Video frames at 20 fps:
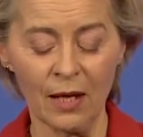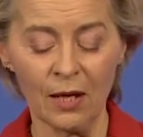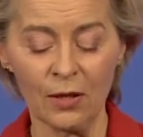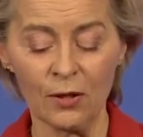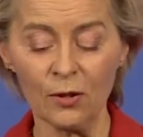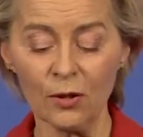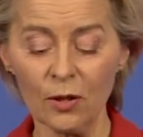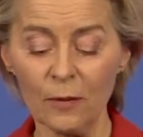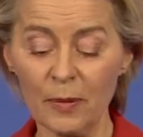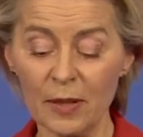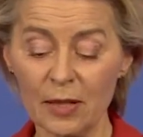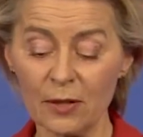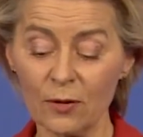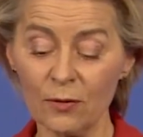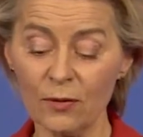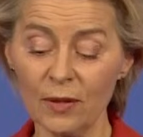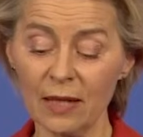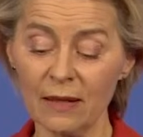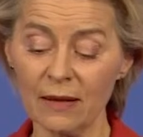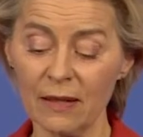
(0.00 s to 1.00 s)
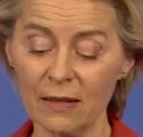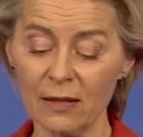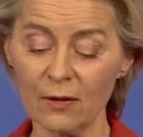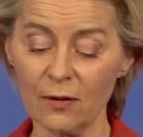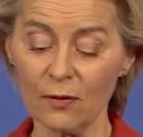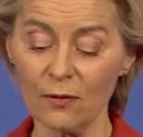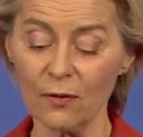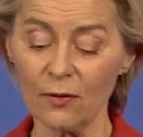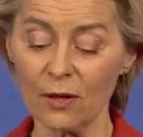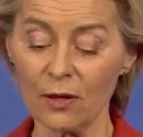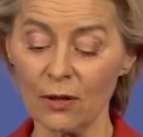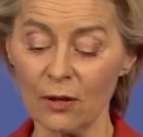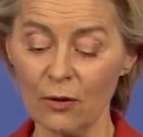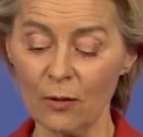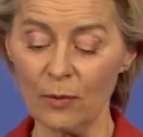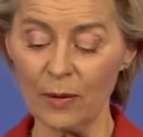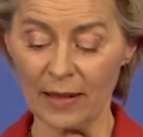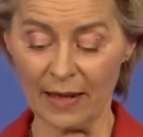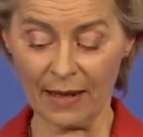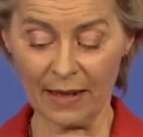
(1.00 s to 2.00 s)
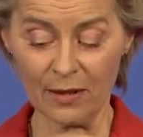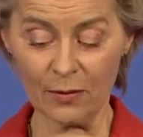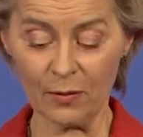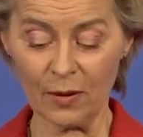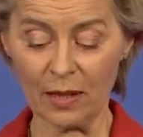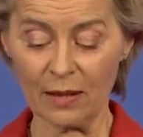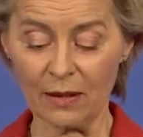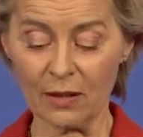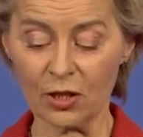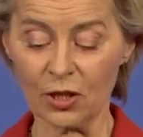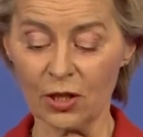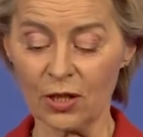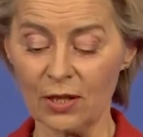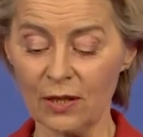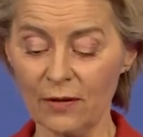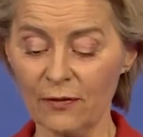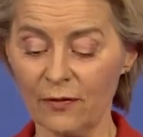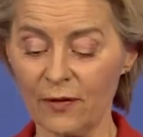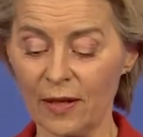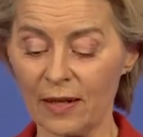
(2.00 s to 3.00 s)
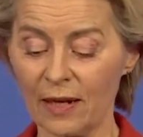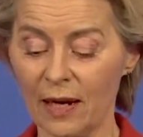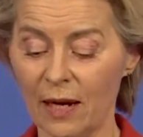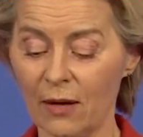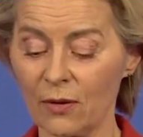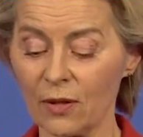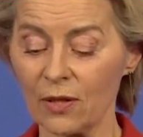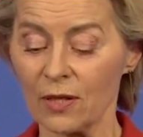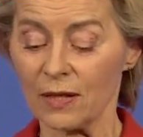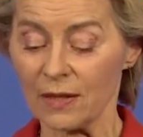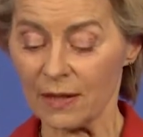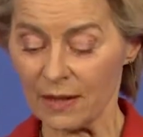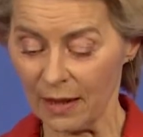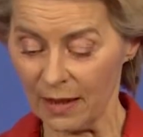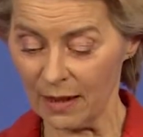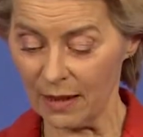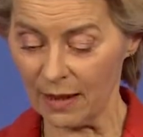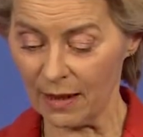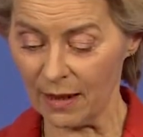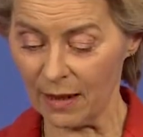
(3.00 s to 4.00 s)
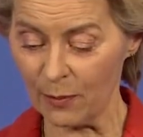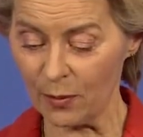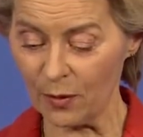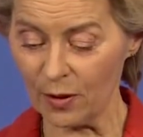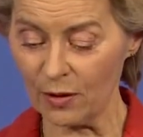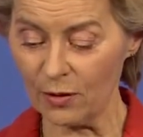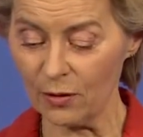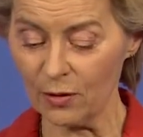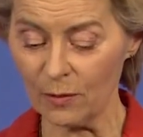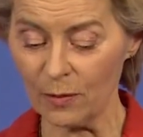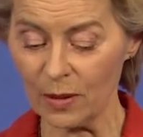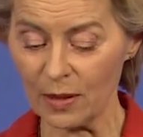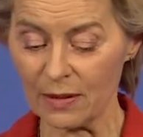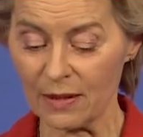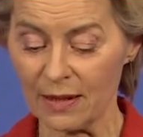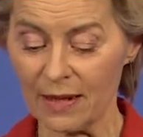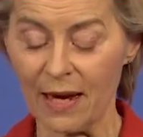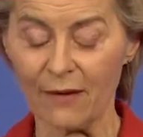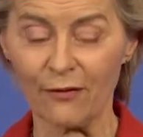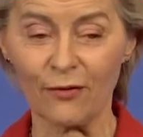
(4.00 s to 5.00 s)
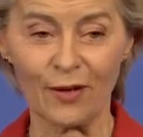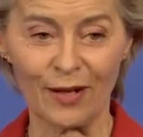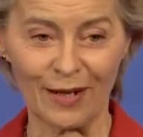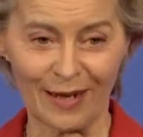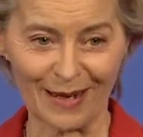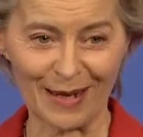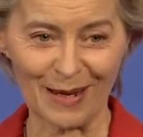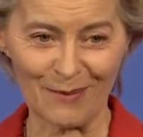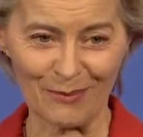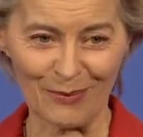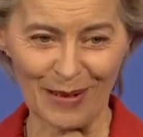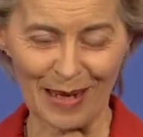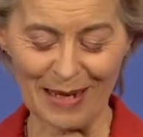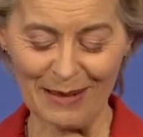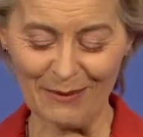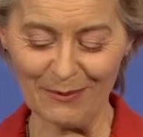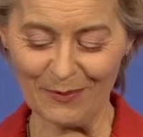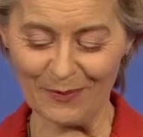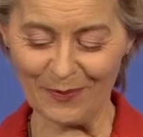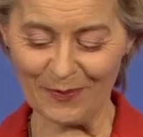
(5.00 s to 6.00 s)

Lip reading: Europe is doing this through the Global Gateway Initiative and our Scaling Up Renewables in Africa campaign.